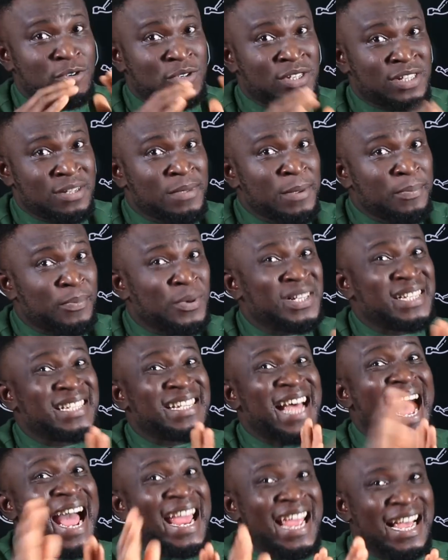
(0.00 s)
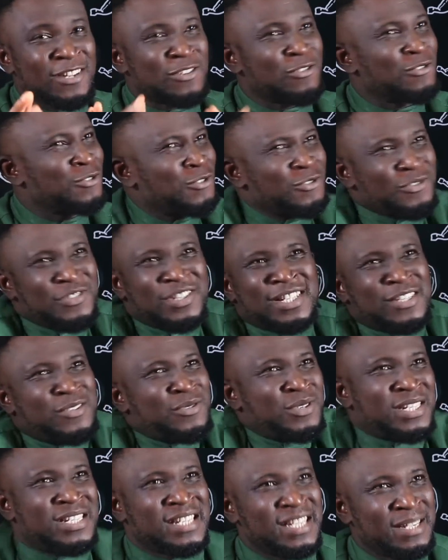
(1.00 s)
So steaming point is higher. So you don't need
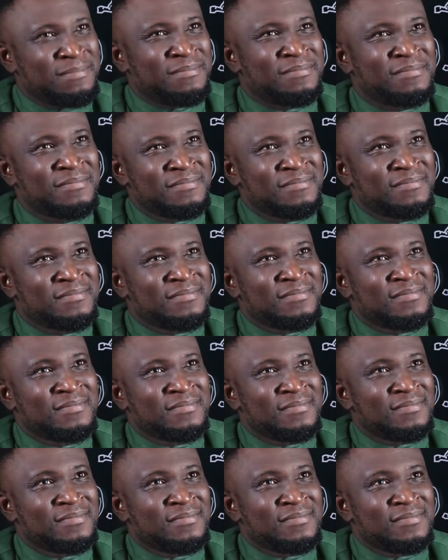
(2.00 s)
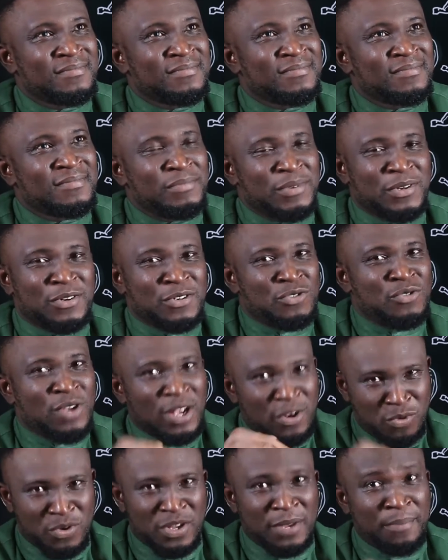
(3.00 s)
to steam because
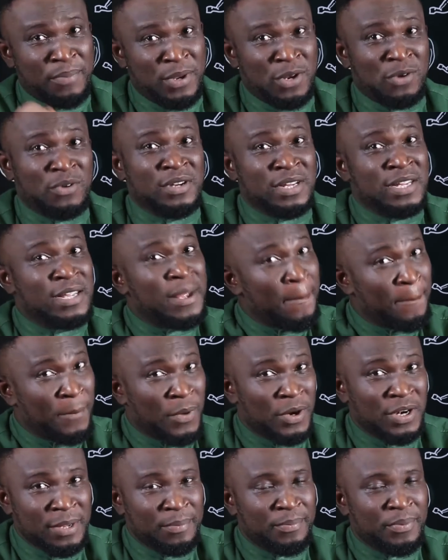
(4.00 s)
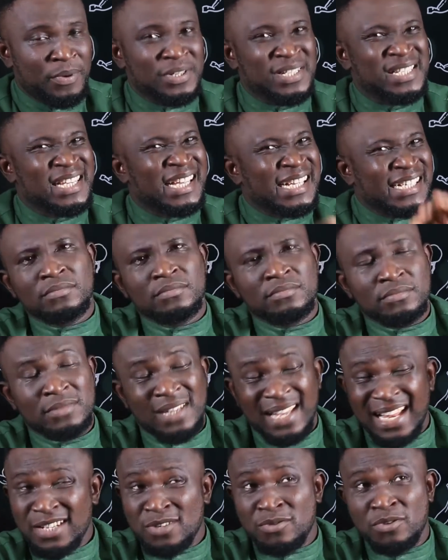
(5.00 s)
you are cooking below the boiling point.
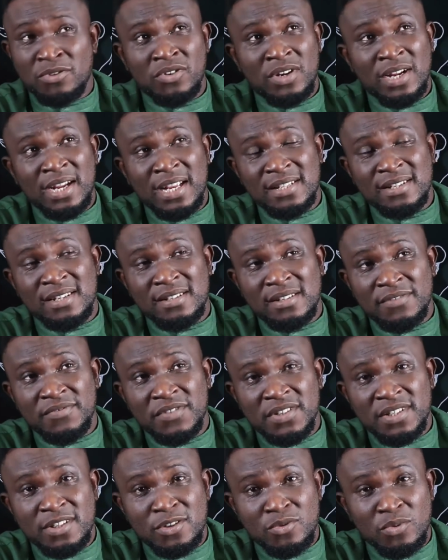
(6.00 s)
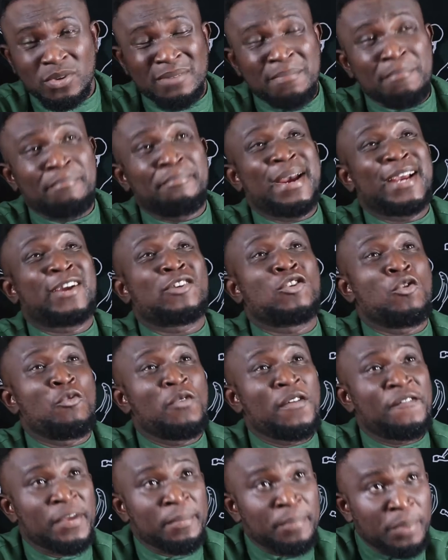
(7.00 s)
The last one under excessive heat is what?
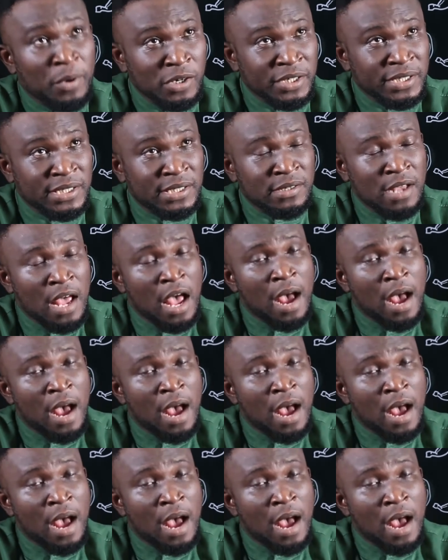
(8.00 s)
Microwaving point.